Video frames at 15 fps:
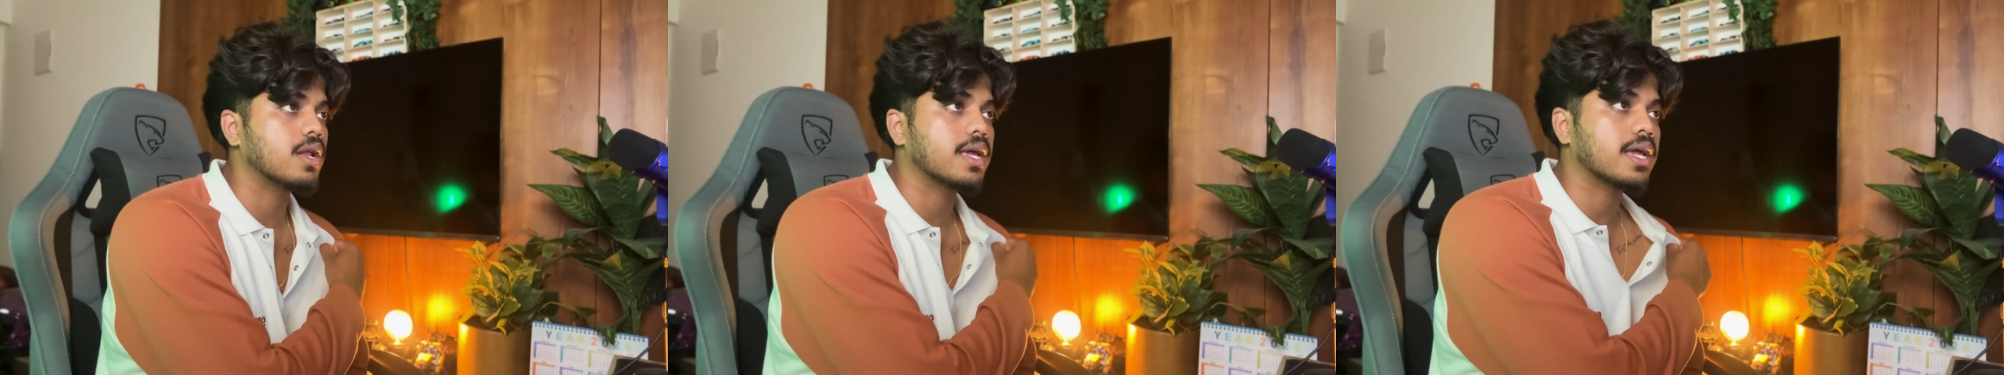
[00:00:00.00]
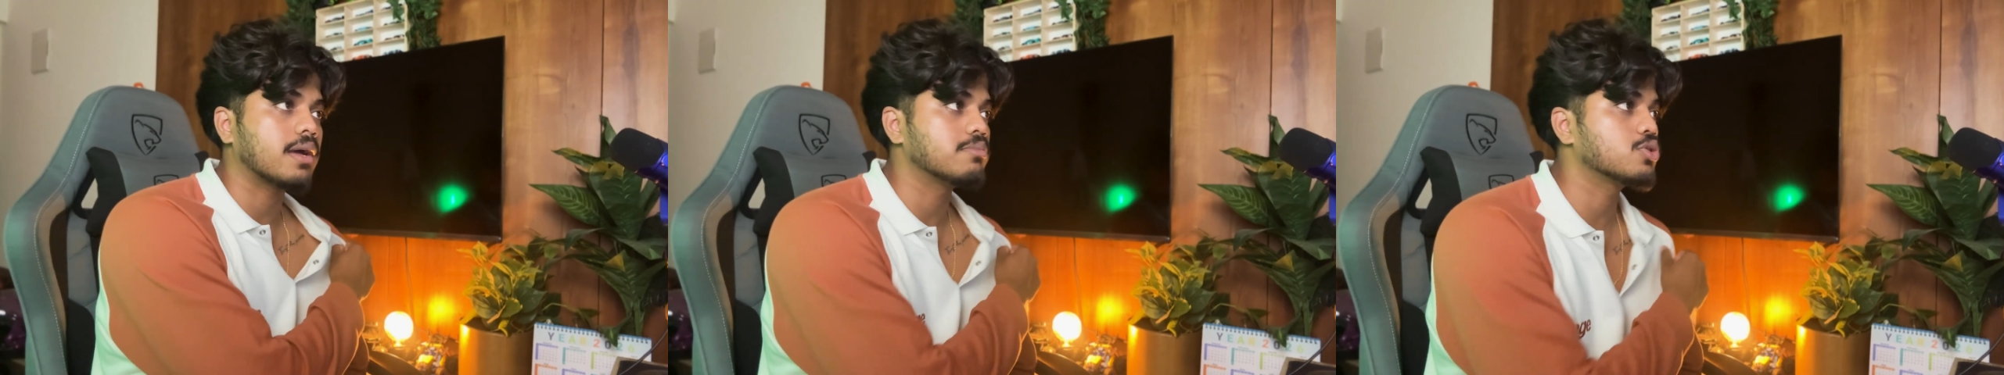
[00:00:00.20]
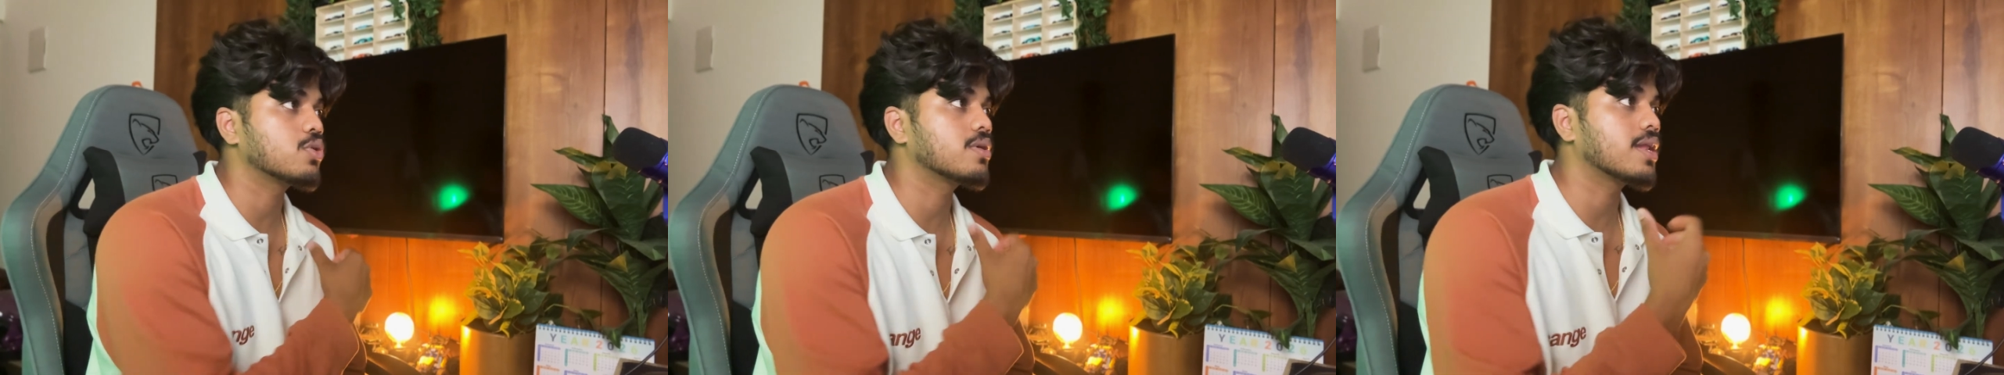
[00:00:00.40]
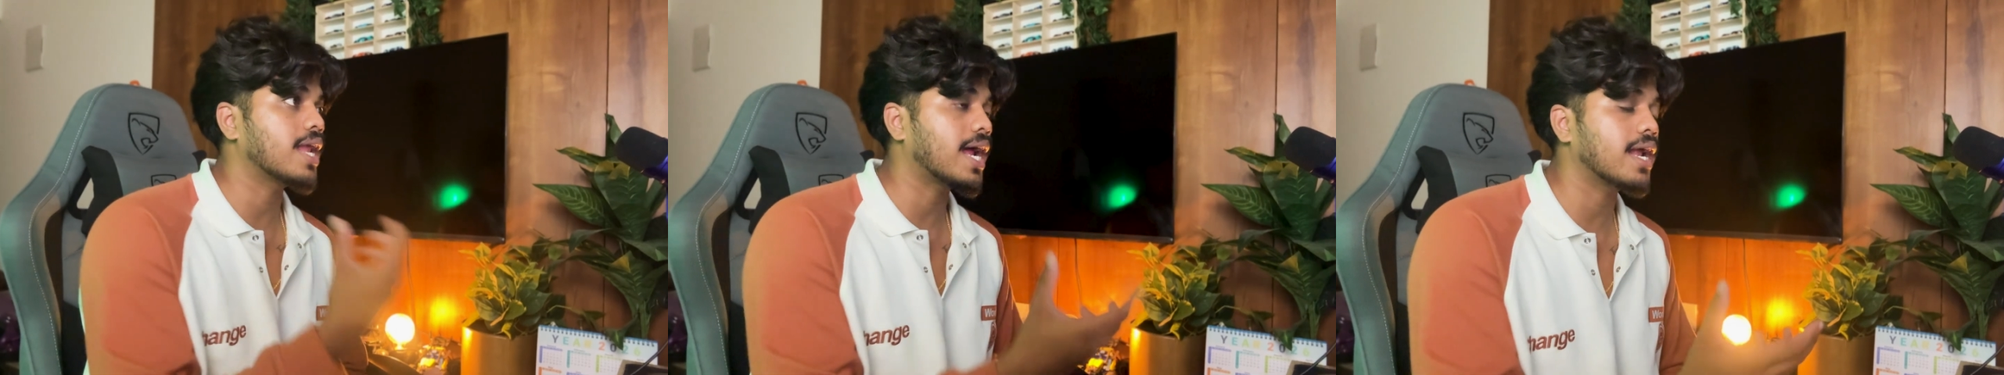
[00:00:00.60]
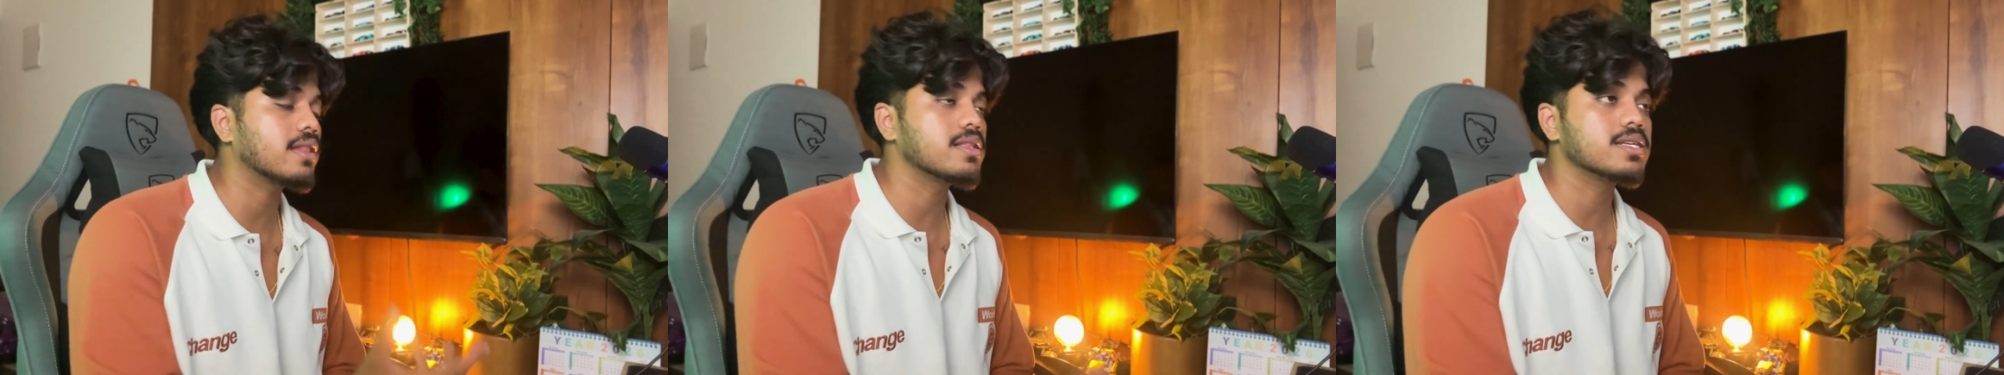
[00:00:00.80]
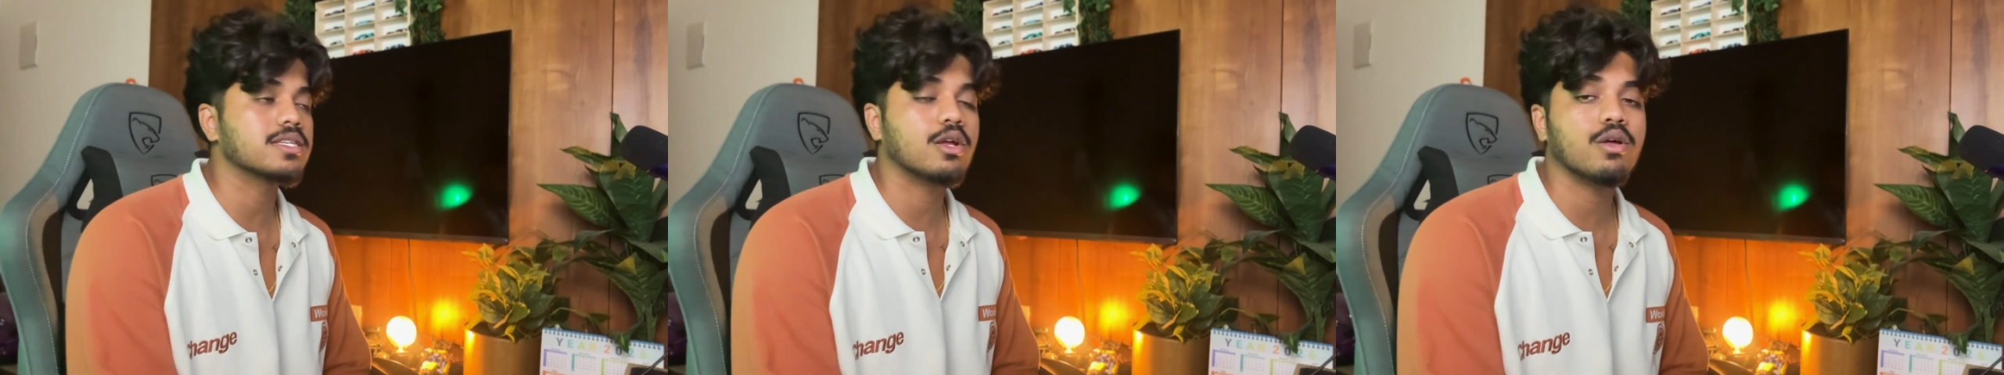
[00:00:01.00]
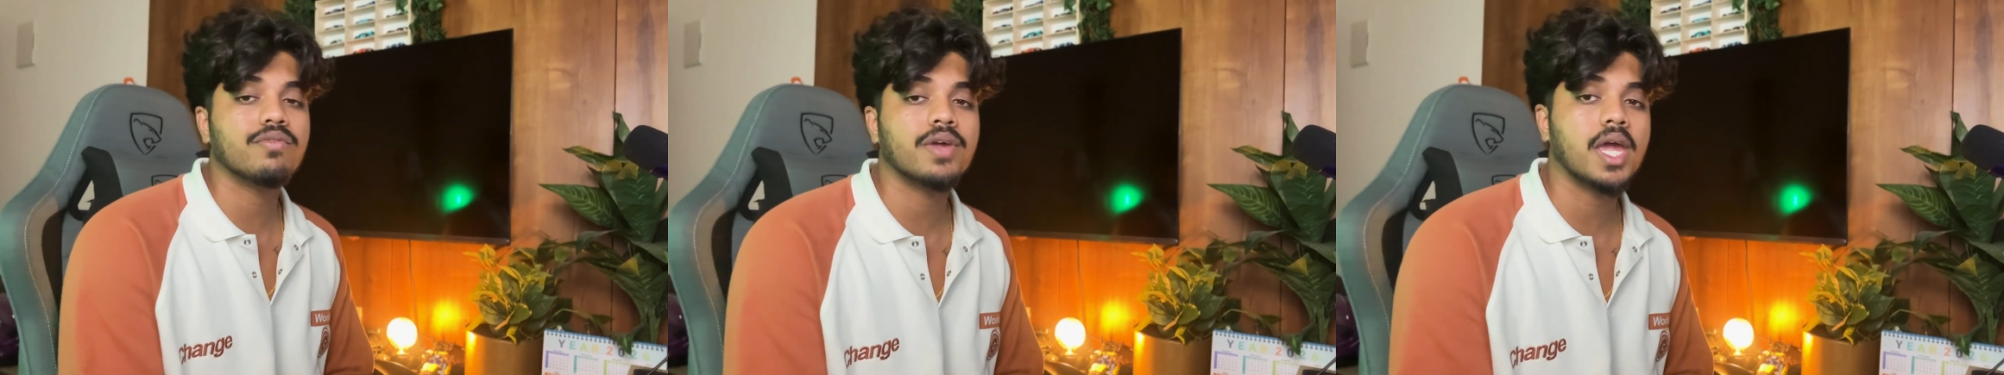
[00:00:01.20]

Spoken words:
like, I'm so glad these kind of